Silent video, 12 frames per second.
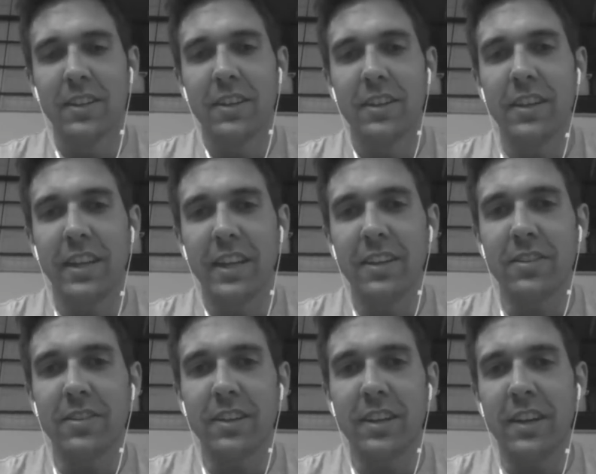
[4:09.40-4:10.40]
the thing
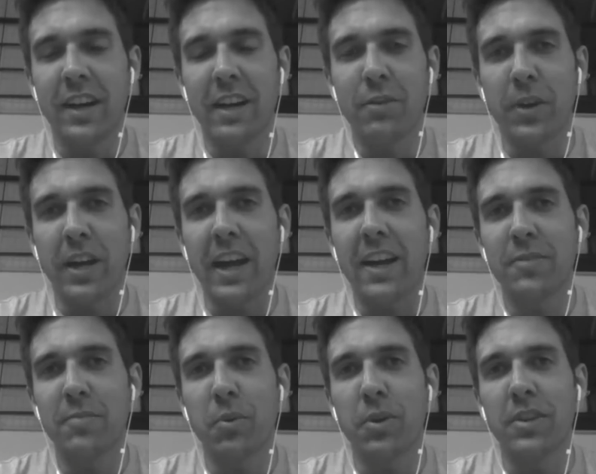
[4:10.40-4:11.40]
is, not everyone has
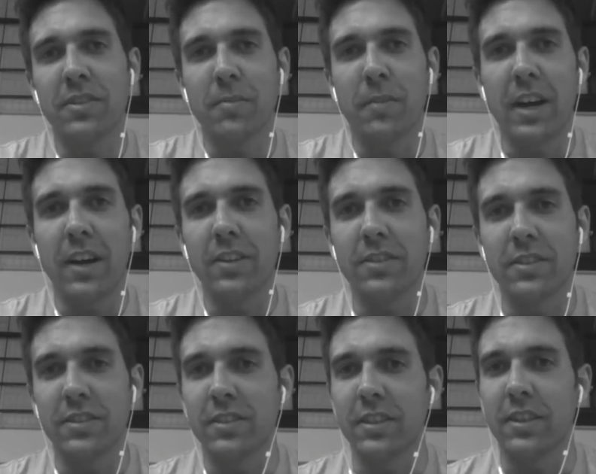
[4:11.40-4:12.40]
points and miles
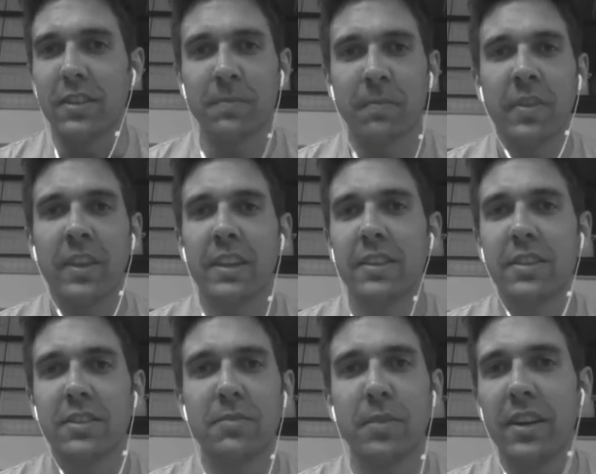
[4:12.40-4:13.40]
just to
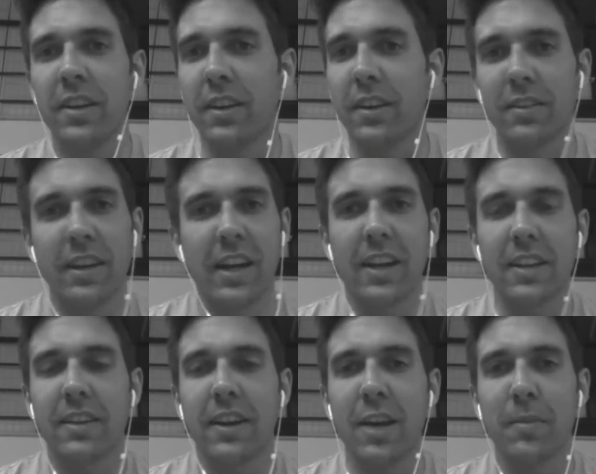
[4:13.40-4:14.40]
spend at a
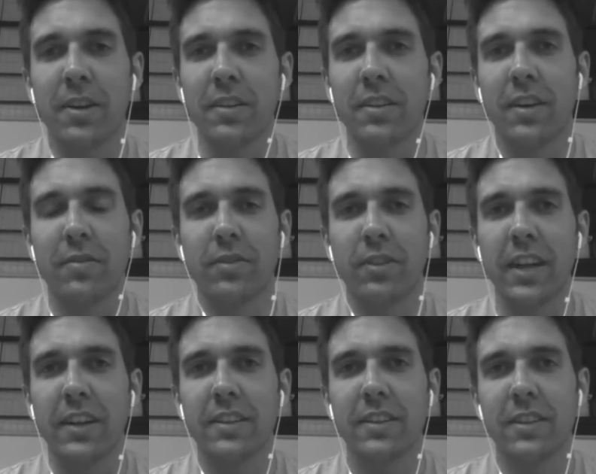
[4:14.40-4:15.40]
time on a
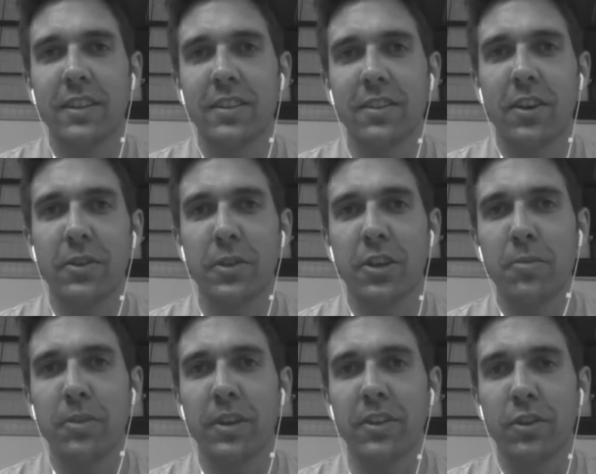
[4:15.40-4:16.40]
flight. It's hard to
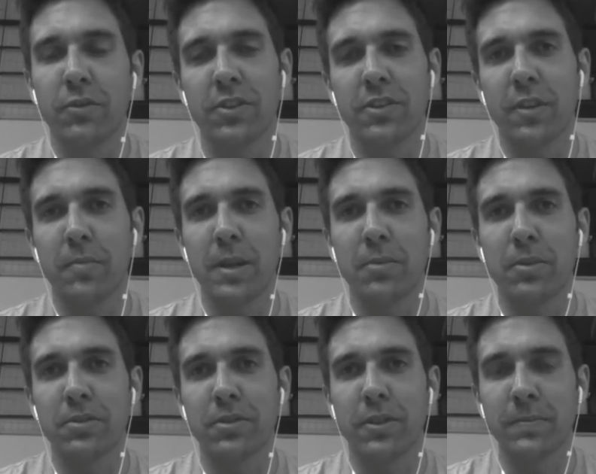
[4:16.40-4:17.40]
accumulate those for some people.
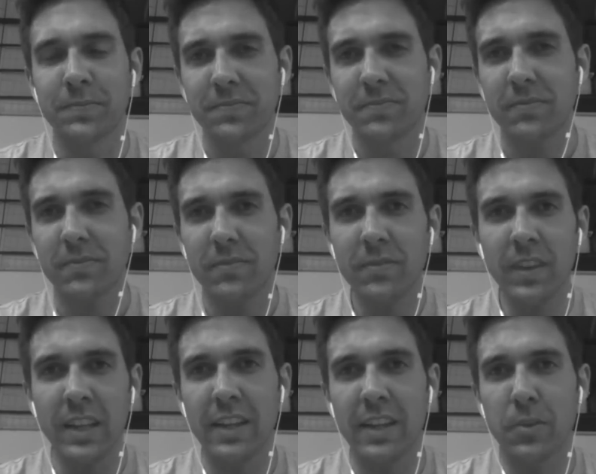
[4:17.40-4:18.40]
So
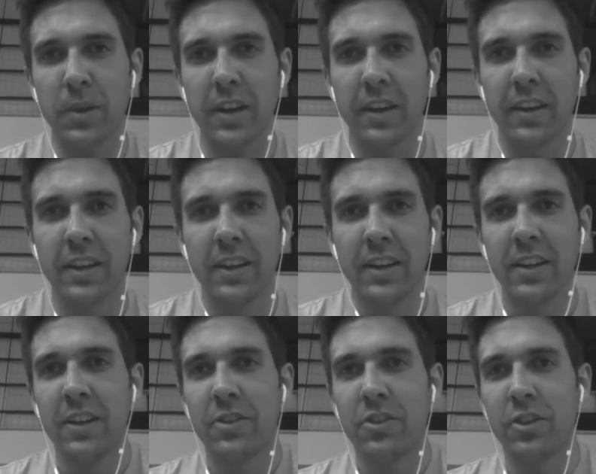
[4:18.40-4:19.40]
that's why
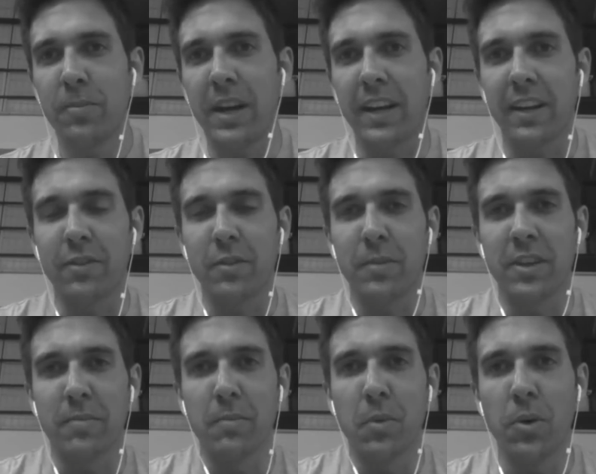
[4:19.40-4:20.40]
trip hacking for me
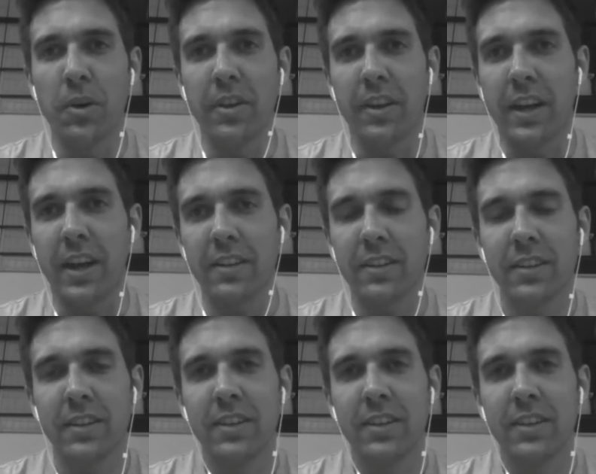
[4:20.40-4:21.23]
is more than that.